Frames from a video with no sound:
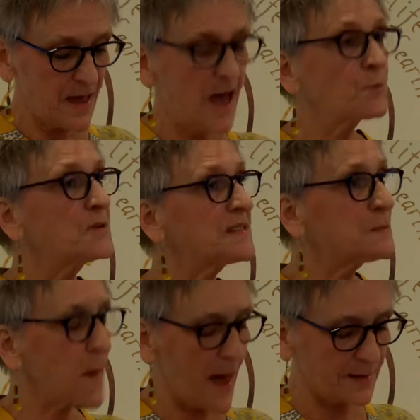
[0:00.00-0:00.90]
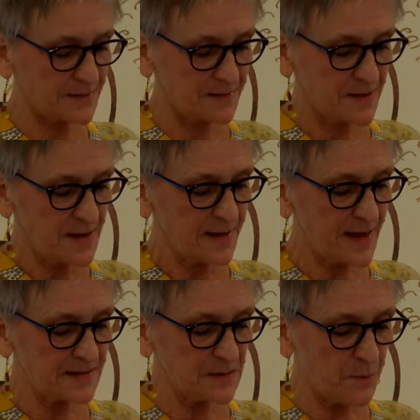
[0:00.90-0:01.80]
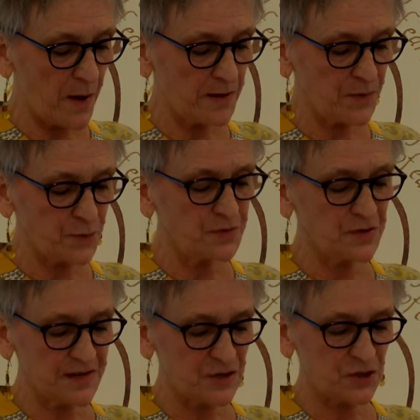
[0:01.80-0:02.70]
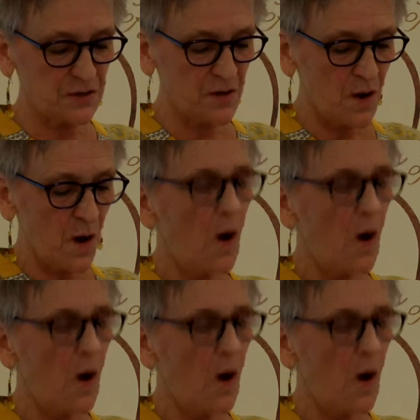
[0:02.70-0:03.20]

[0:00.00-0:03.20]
and respect cast upon it through tradition